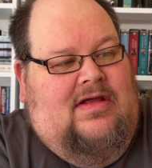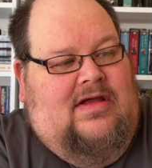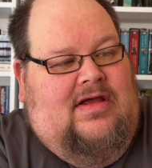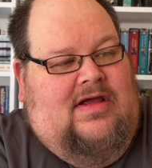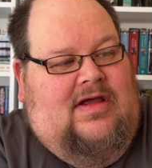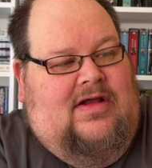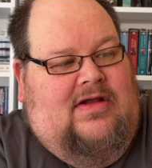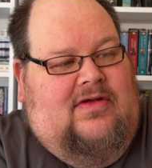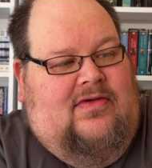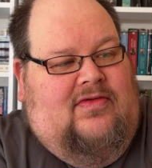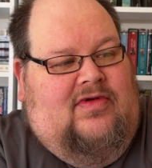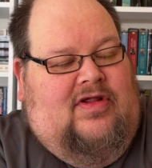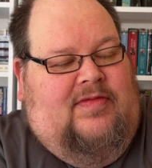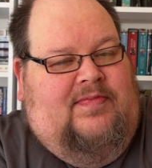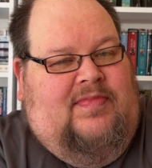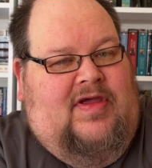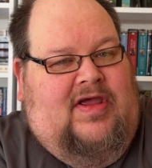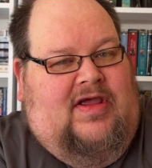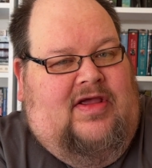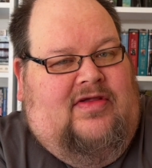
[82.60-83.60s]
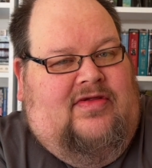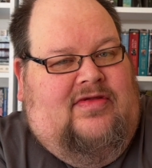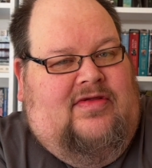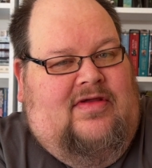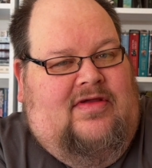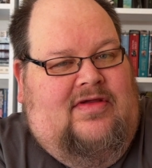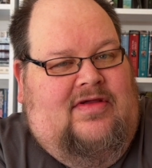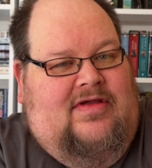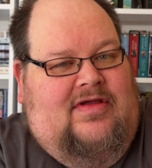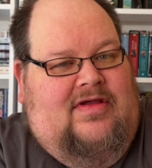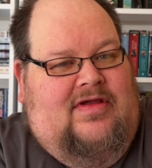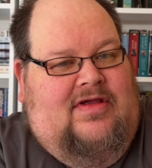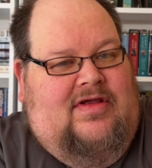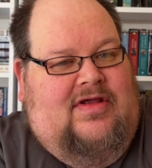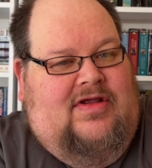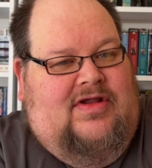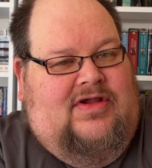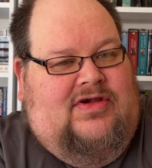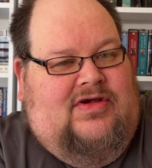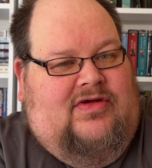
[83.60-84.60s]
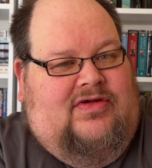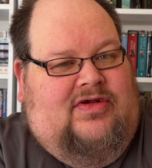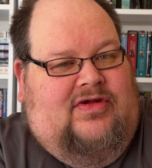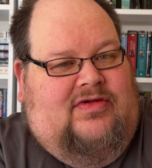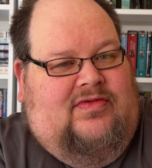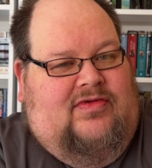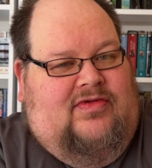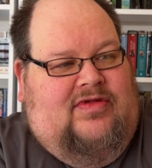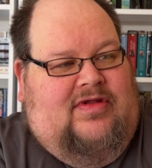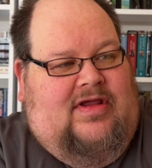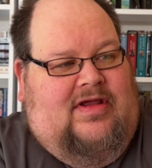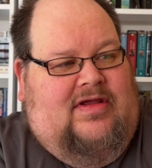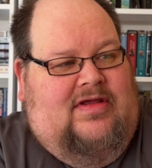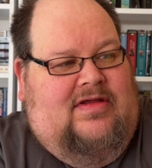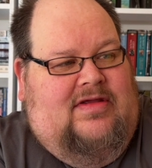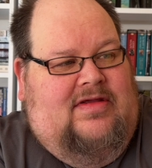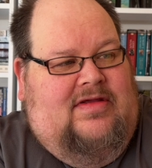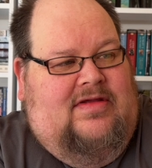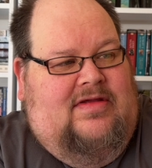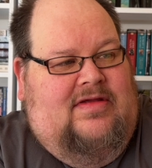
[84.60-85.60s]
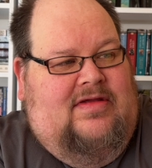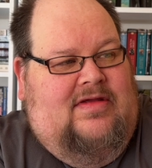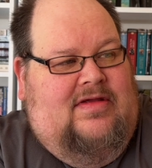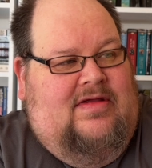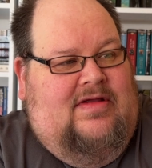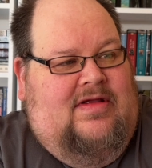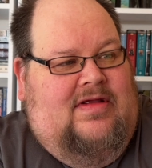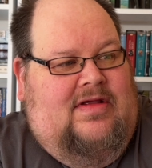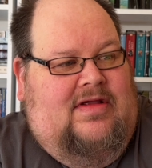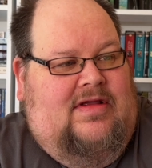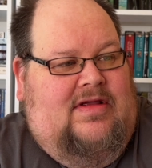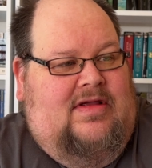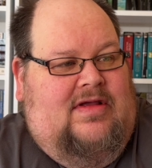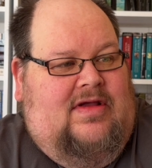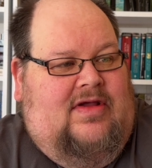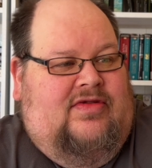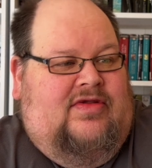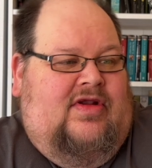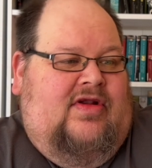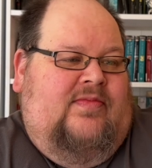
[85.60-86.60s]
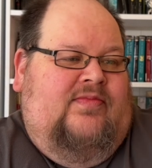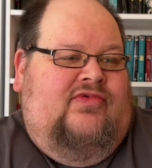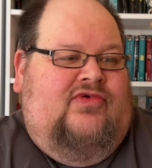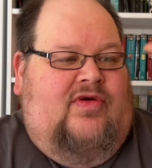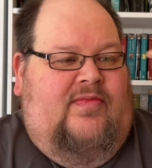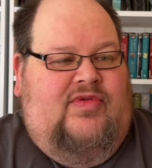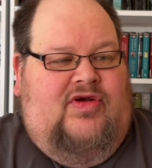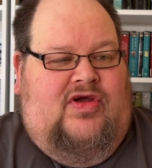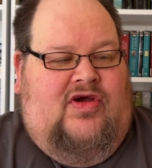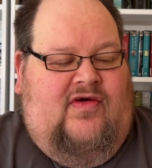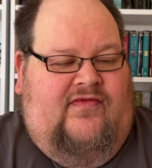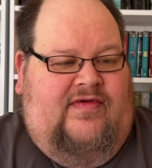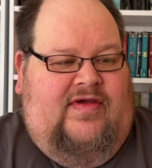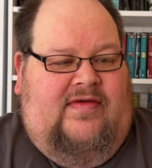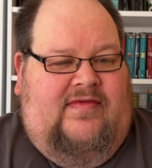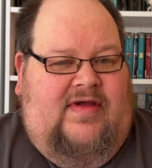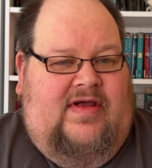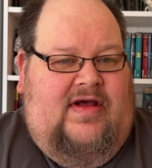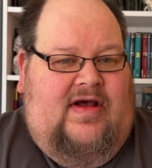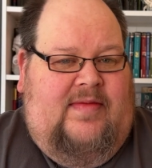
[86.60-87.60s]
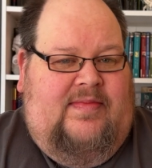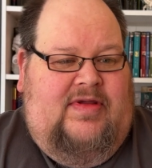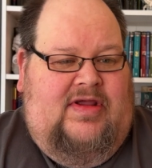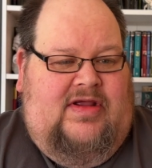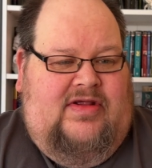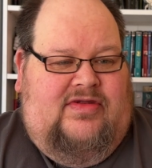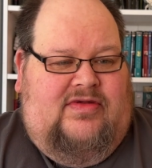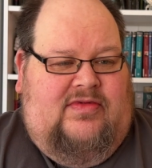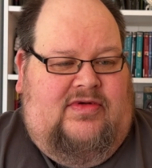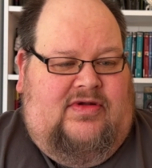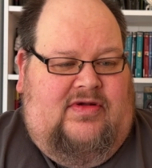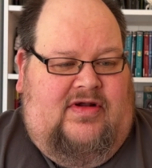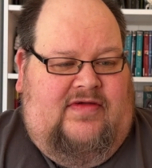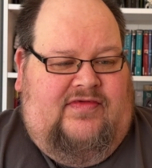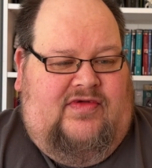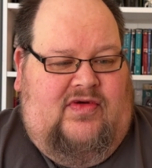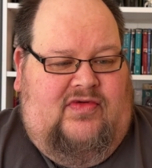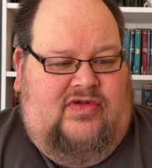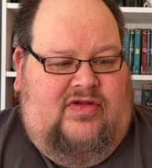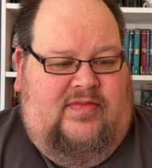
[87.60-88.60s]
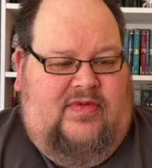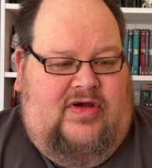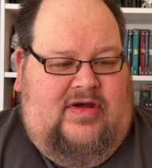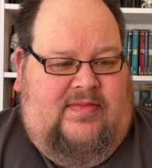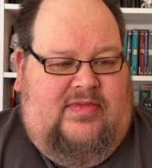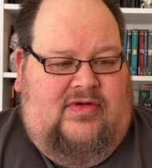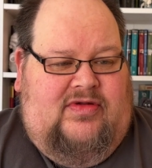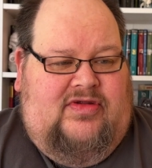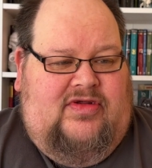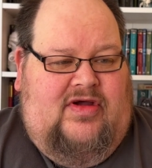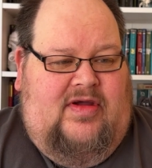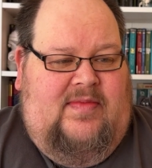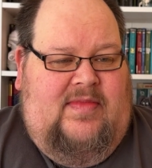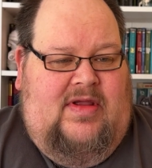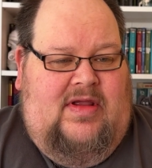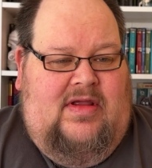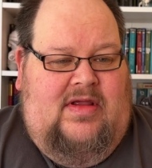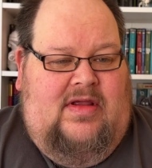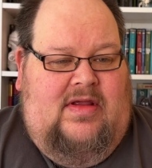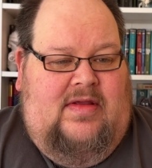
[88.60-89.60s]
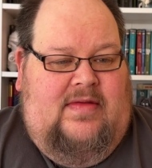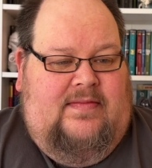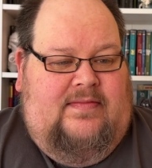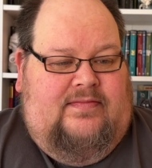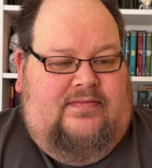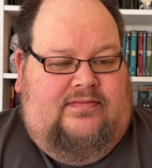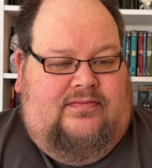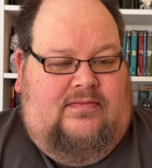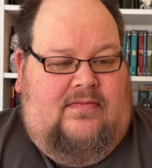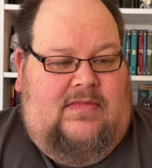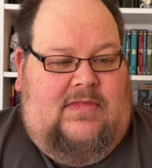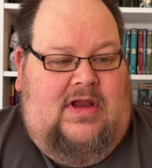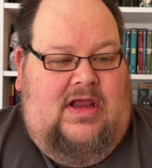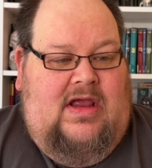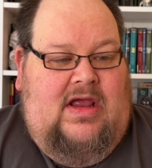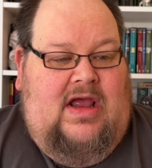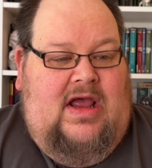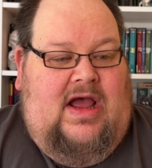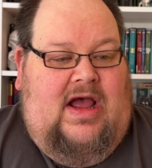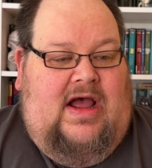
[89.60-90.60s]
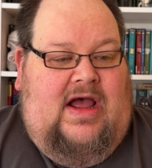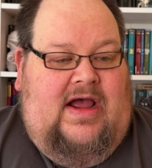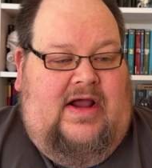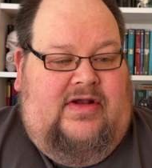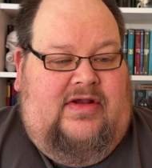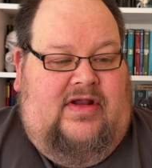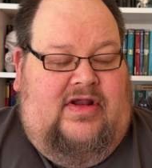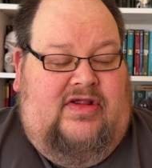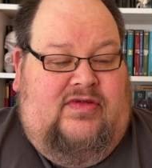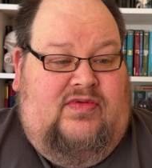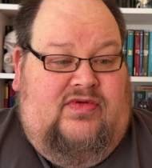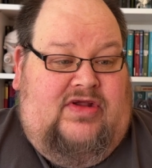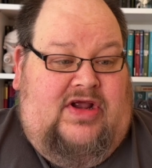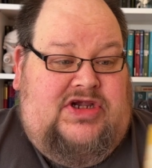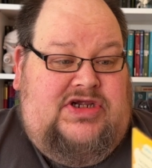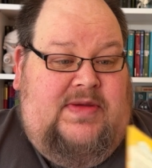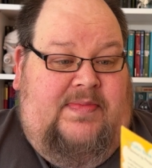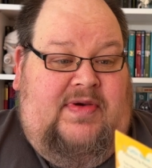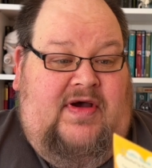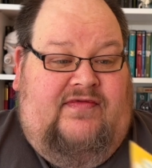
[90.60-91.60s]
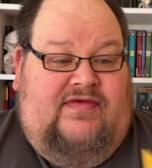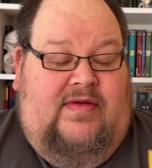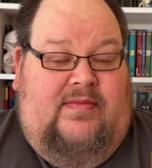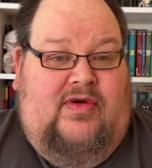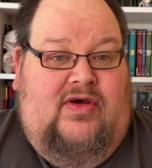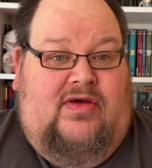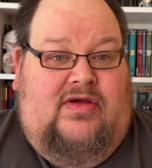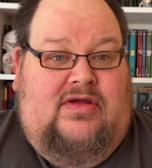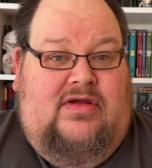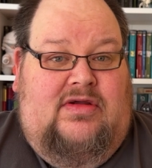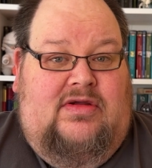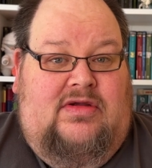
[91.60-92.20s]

And all these pigs charging towards there. I said I'll try and put a copy of it up here so I don't have to hold the book up all the time. And this was actually a puffin book.